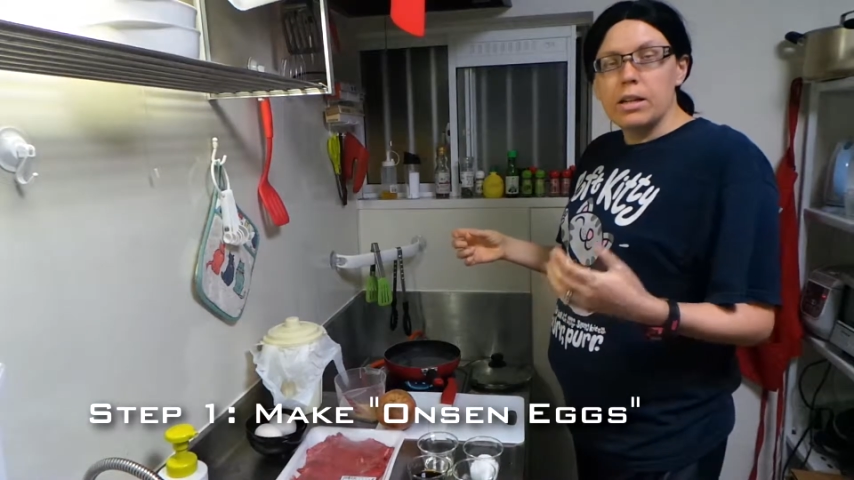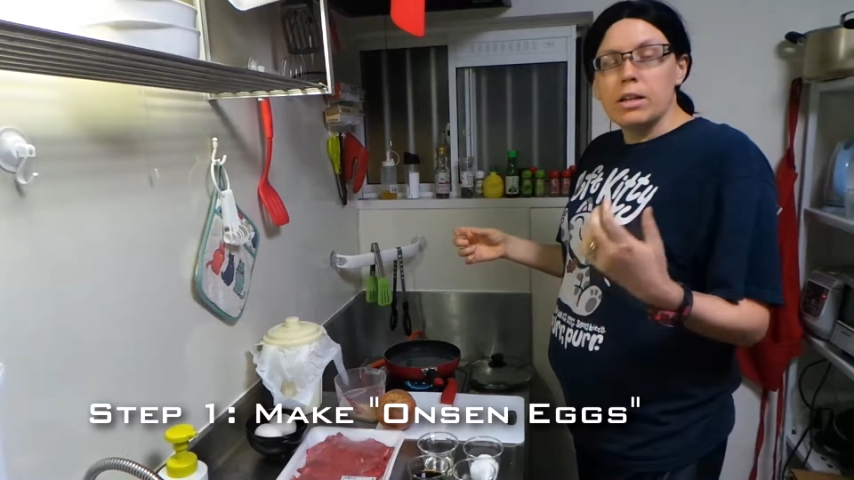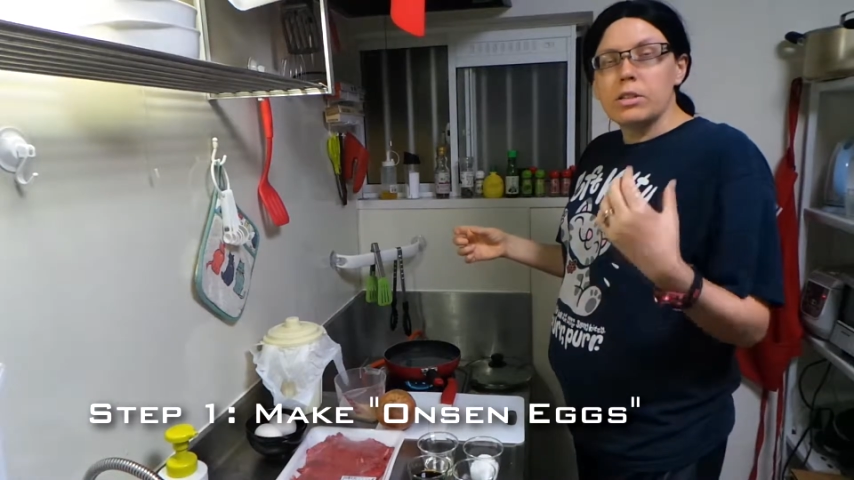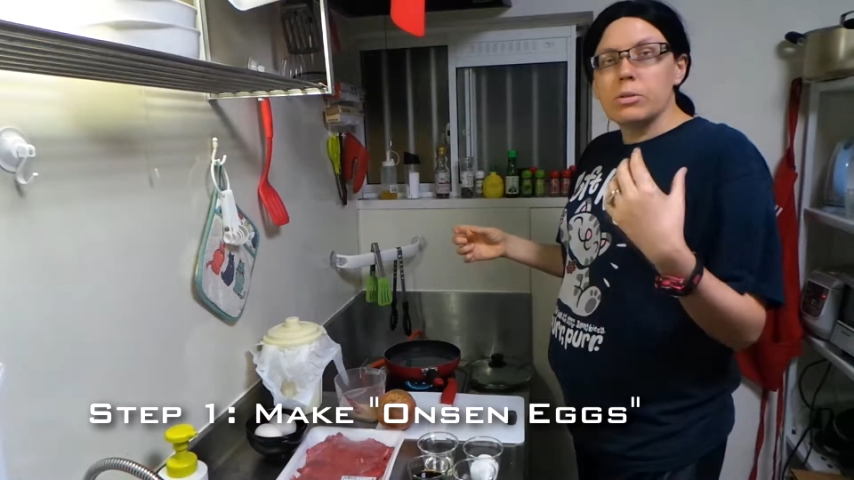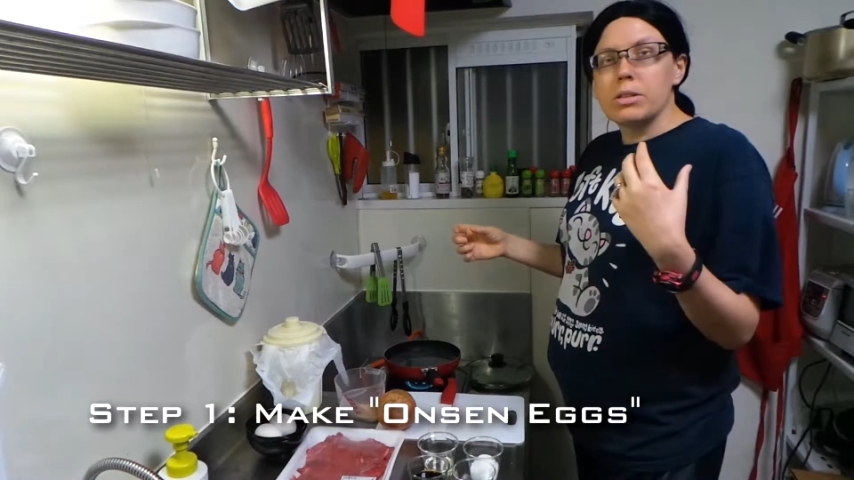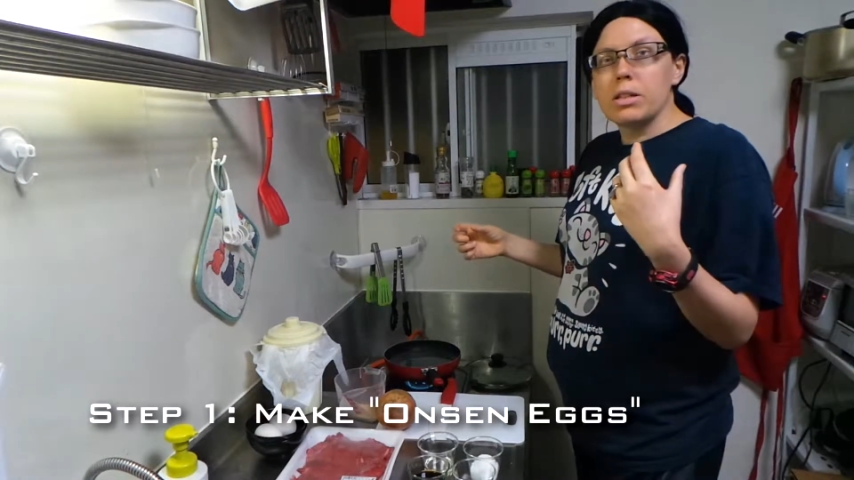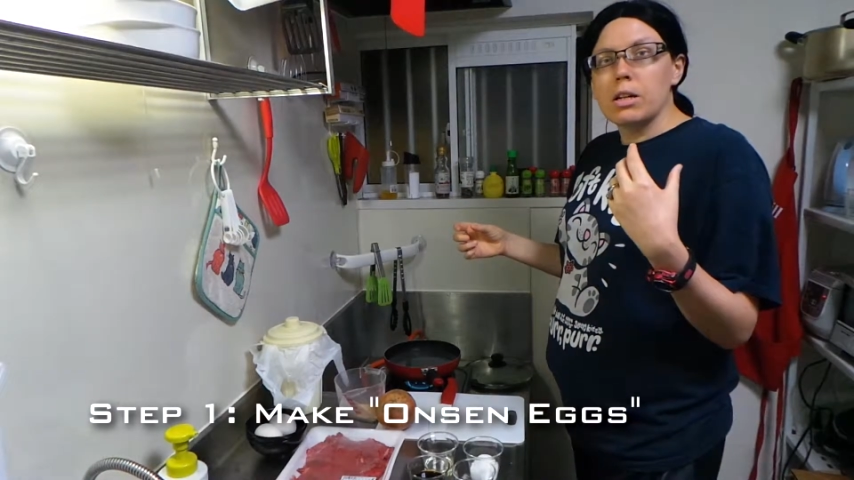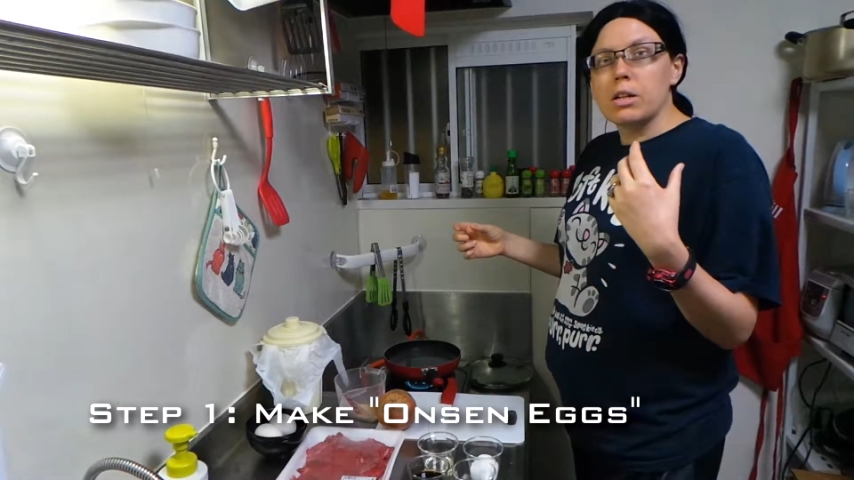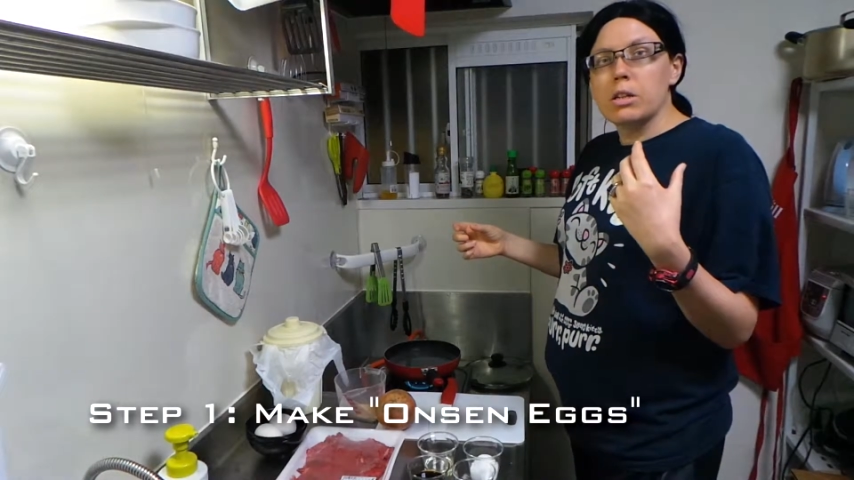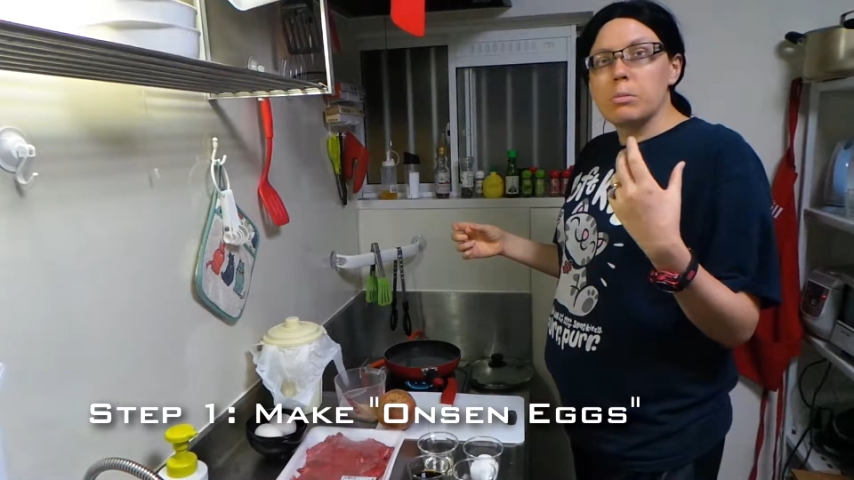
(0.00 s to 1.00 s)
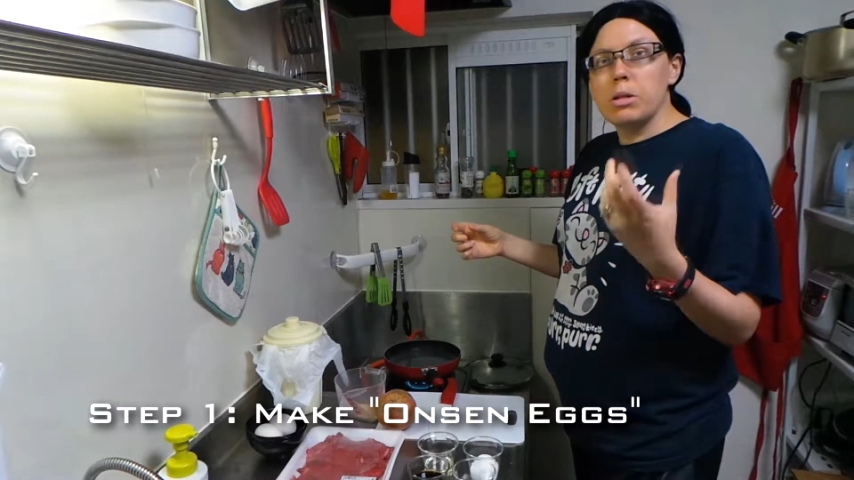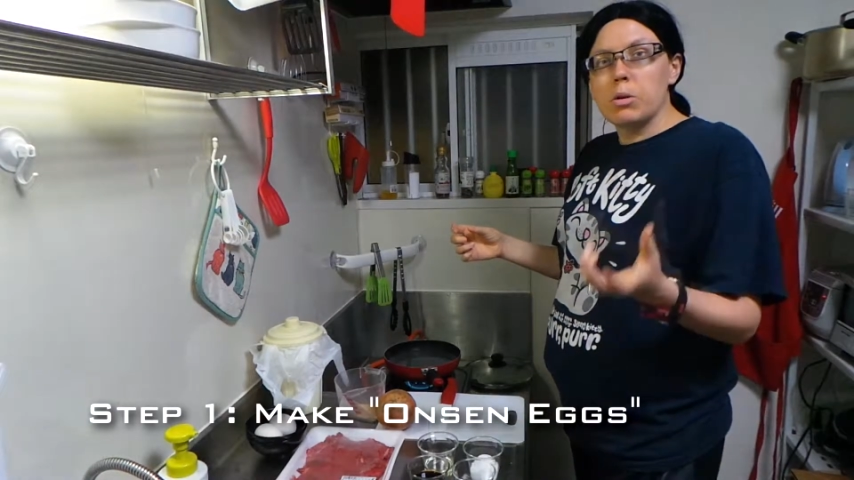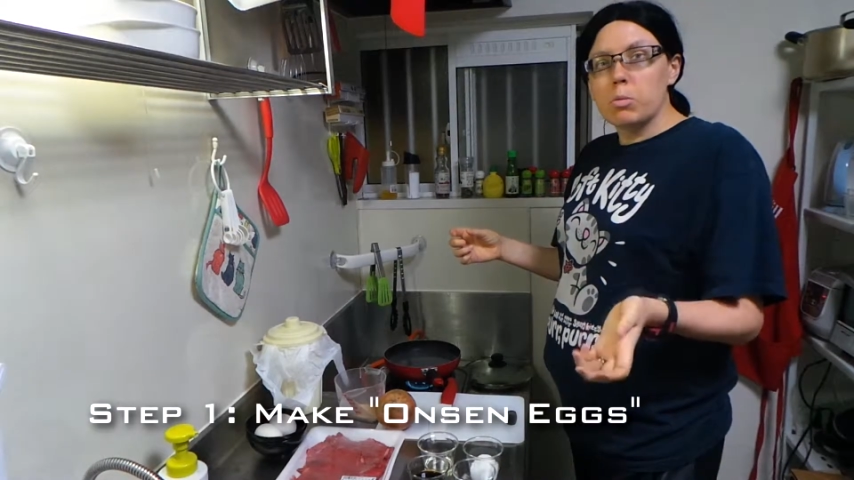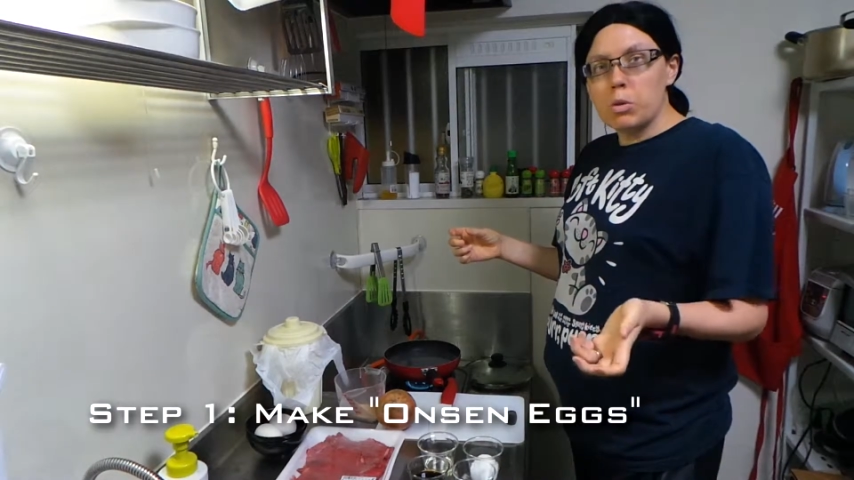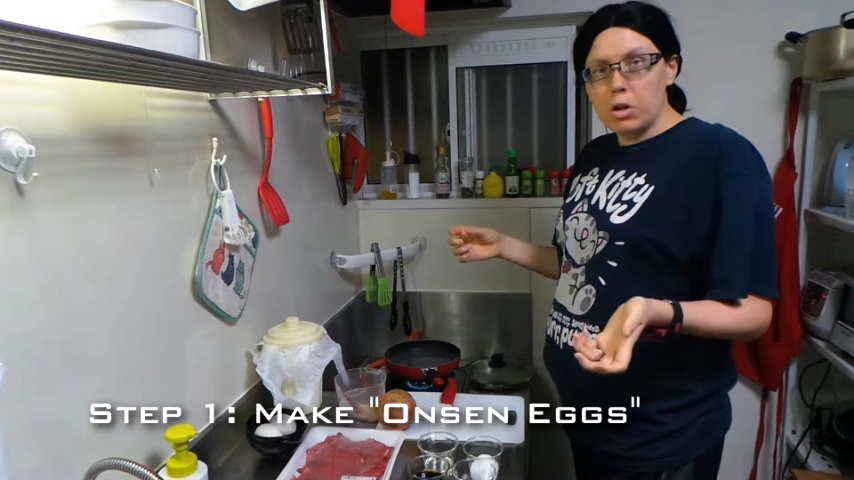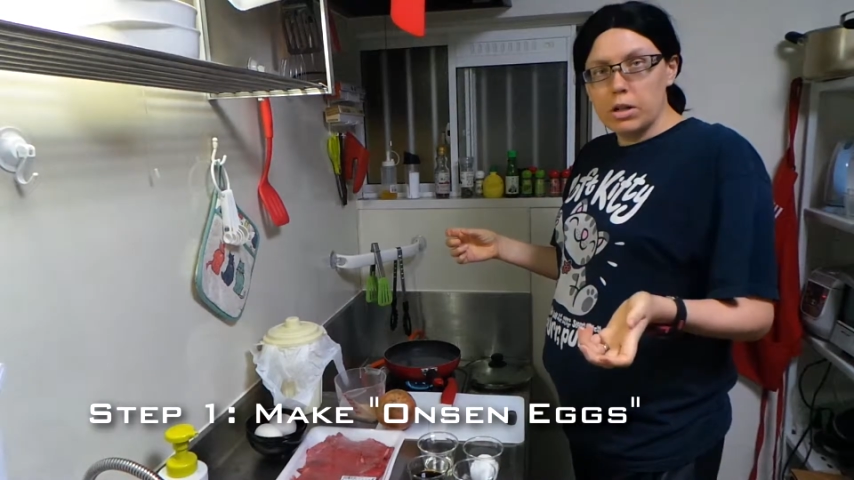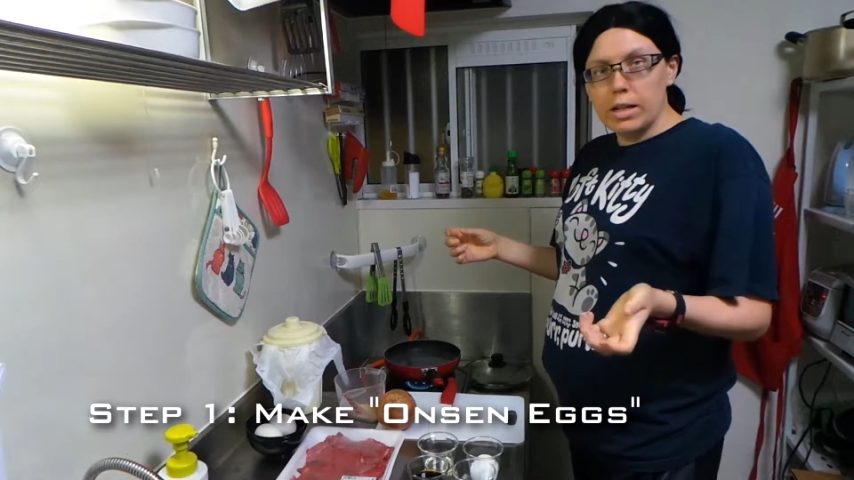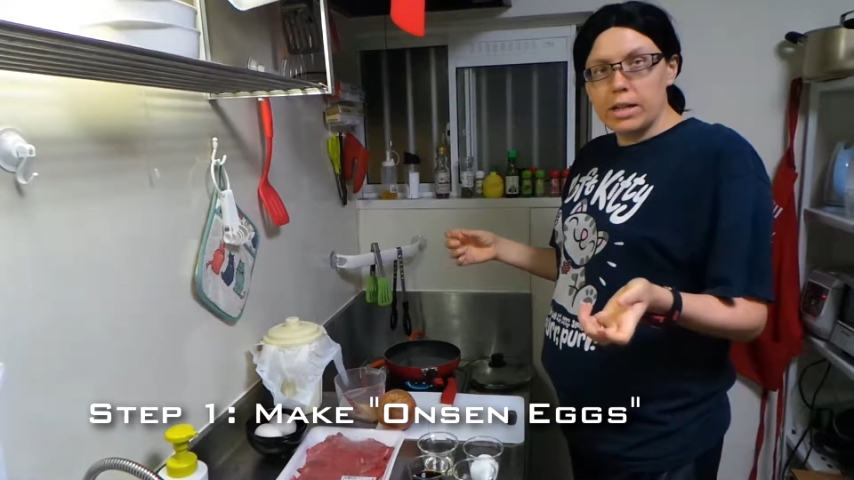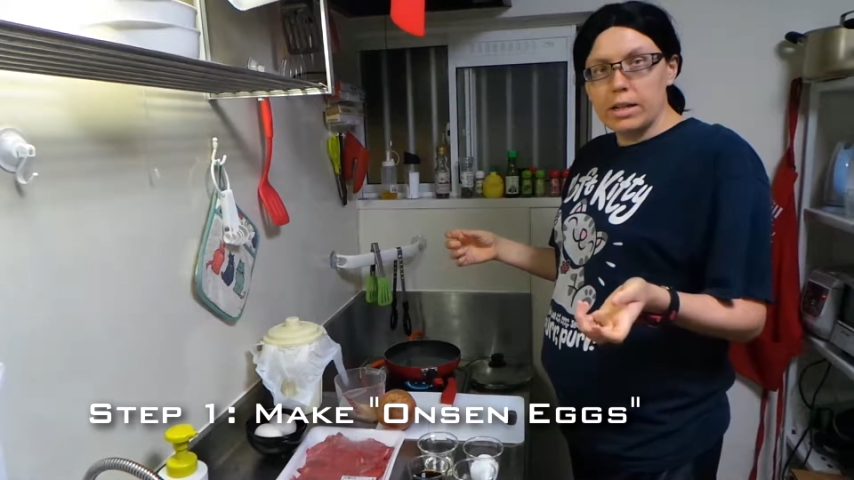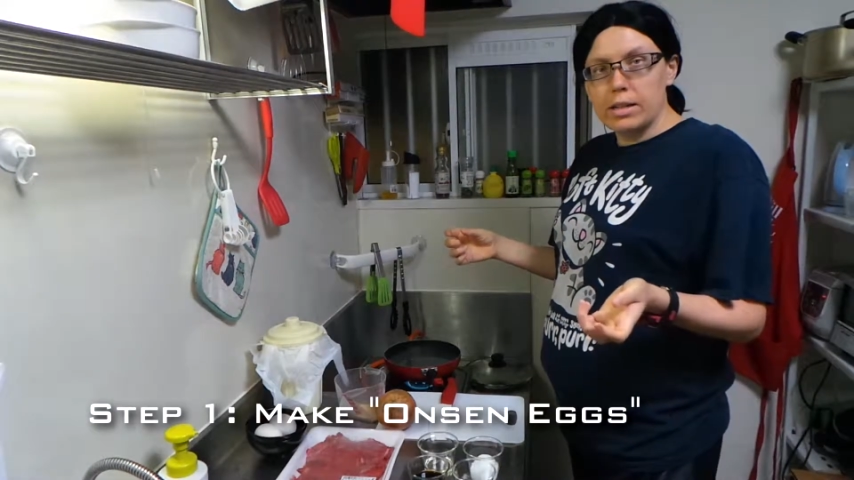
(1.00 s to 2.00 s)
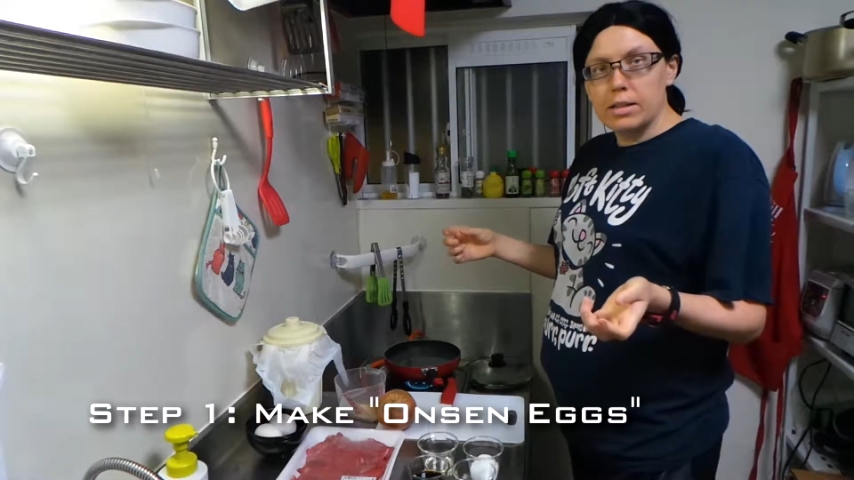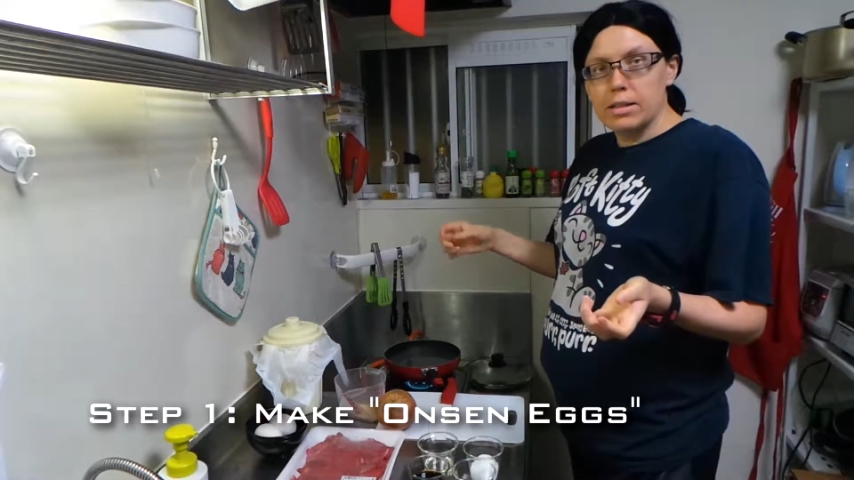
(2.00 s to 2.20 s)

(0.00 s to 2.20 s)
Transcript: so it's not going to be a raw egg.